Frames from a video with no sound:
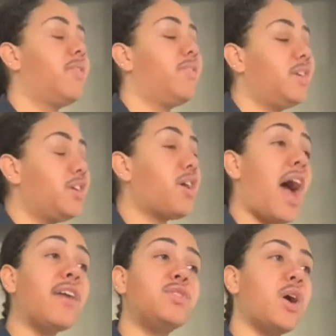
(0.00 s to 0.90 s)
The year
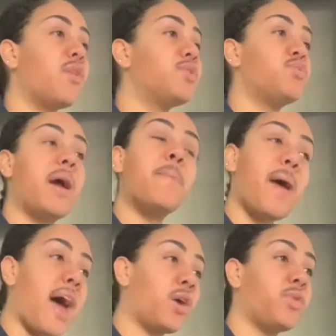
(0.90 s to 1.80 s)
after, I was right
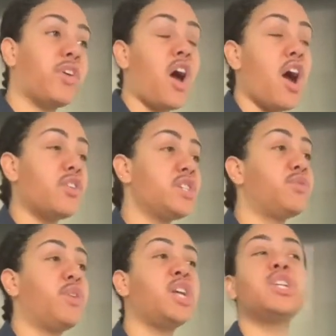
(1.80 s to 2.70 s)
back with the Congress of
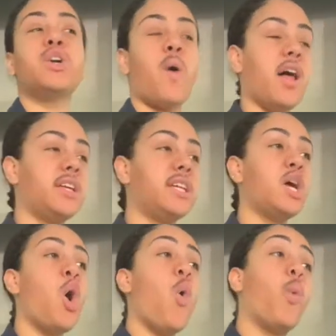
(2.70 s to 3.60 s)
Racial Equality.
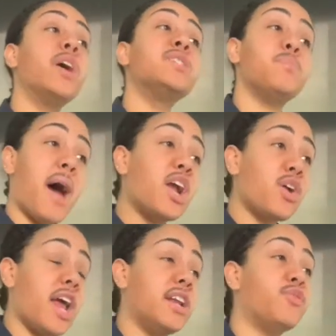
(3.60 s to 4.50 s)
Where's my
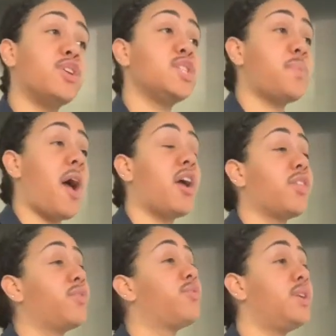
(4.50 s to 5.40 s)
credit for inspiring
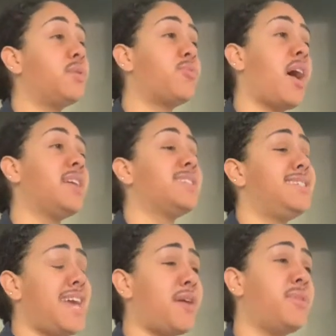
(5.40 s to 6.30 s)
the freedom rides
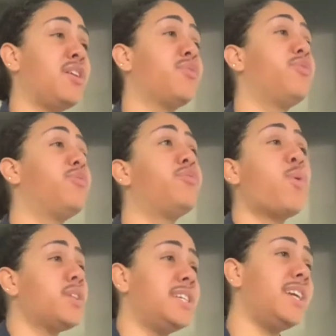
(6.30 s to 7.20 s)
damn near
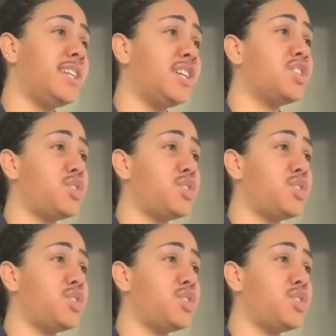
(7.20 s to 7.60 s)
14 years